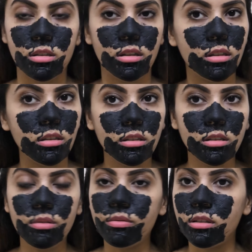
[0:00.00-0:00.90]
so I think this
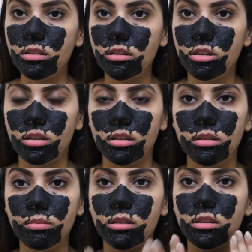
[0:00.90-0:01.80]
is finally
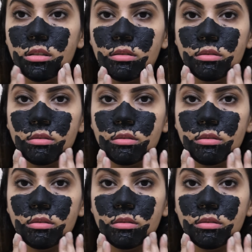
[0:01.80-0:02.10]
dry. My